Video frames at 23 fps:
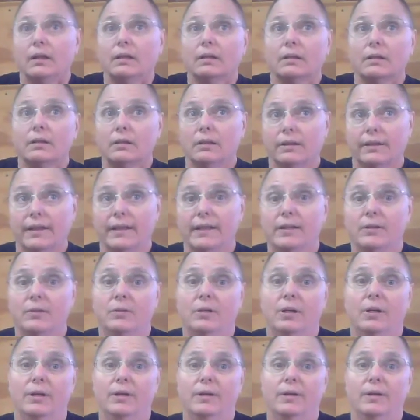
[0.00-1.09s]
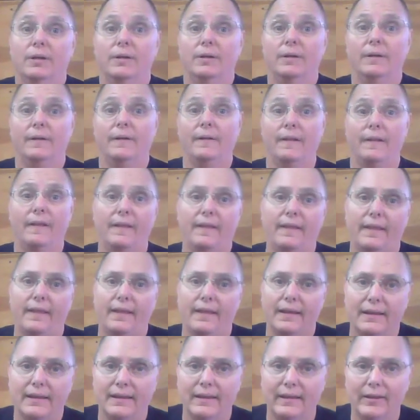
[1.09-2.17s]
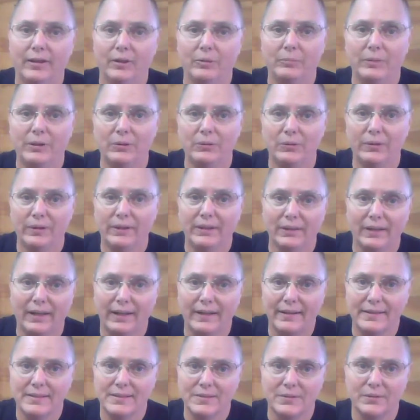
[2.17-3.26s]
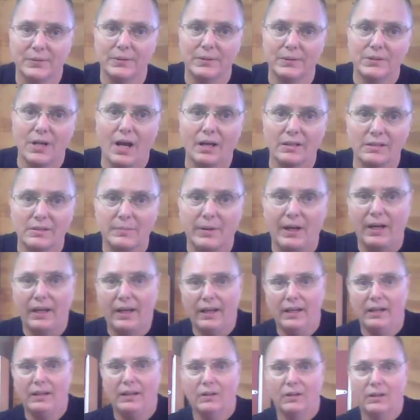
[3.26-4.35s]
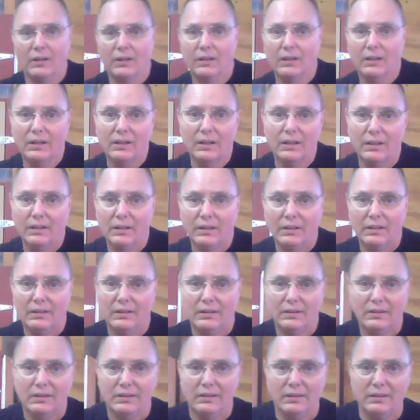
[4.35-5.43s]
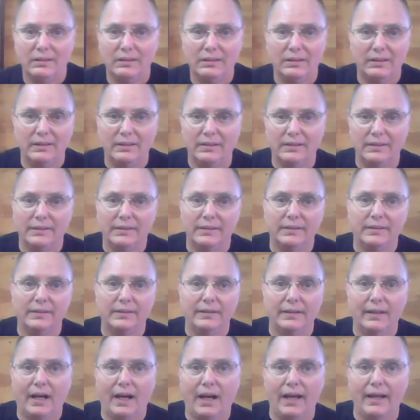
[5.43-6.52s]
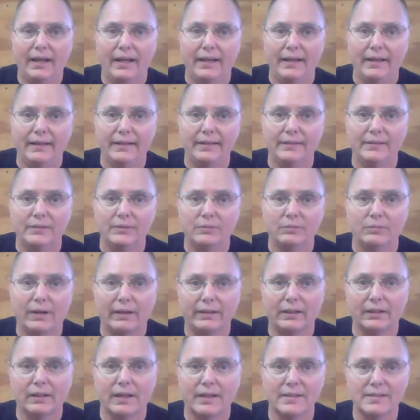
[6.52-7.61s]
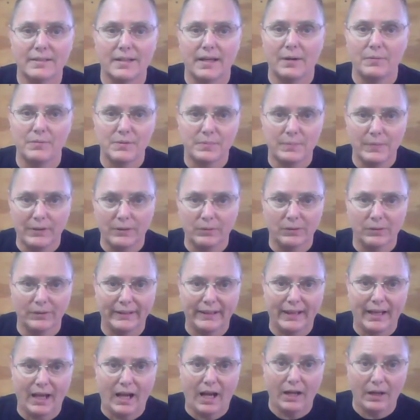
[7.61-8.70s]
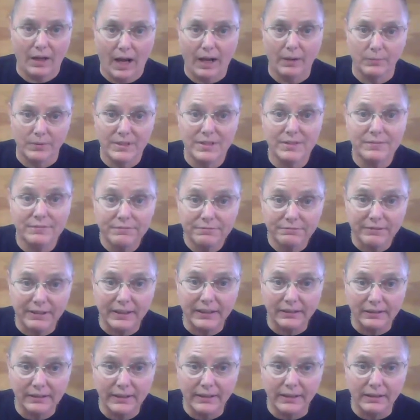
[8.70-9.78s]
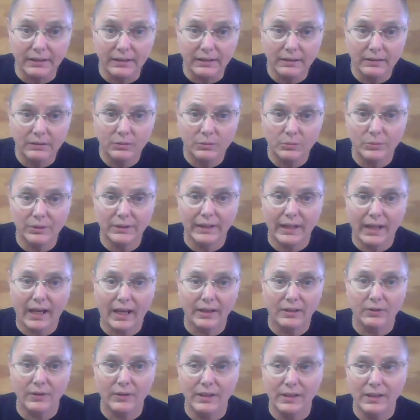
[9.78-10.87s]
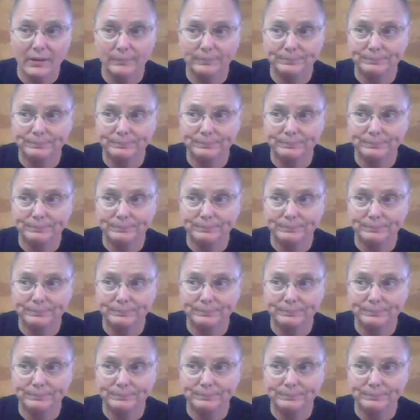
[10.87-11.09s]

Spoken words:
Cooking helped me realize, we talked about anger, and I recognized that I was being I was feeling really angry.